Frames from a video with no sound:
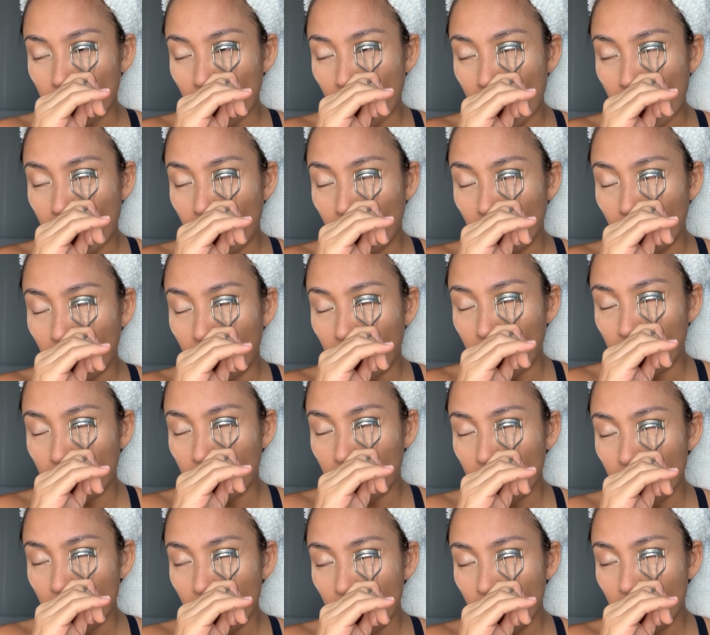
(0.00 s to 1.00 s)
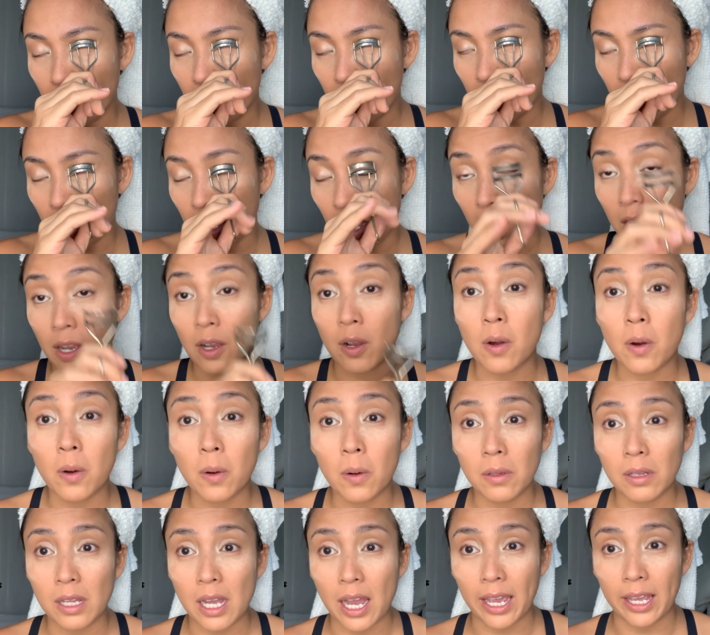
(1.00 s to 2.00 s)
eyeliner, a
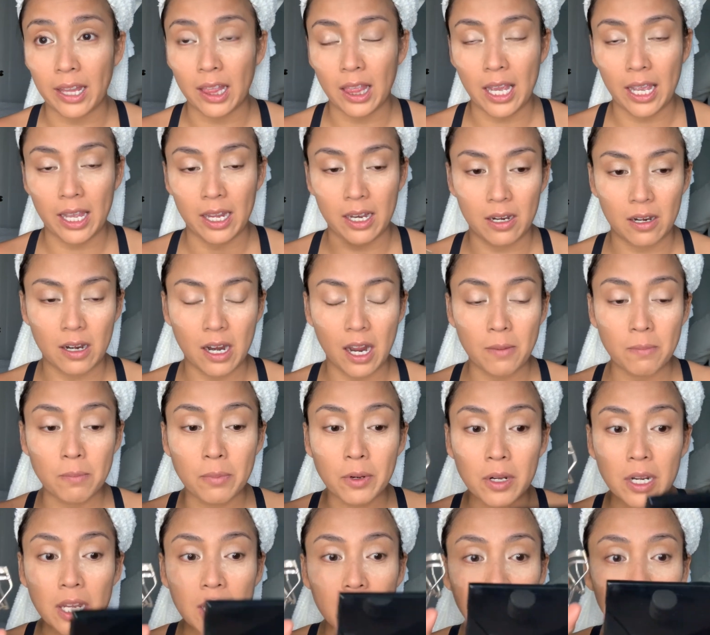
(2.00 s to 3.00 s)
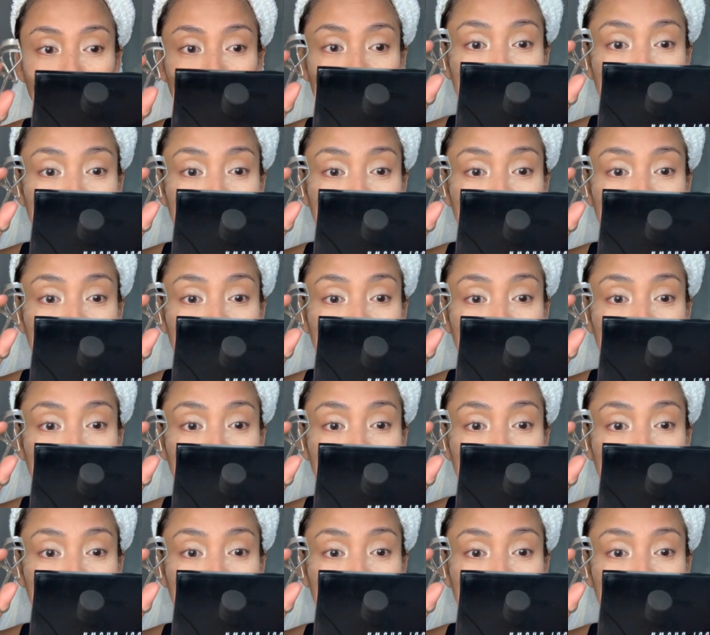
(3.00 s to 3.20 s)
Kohl eyeliner, I put it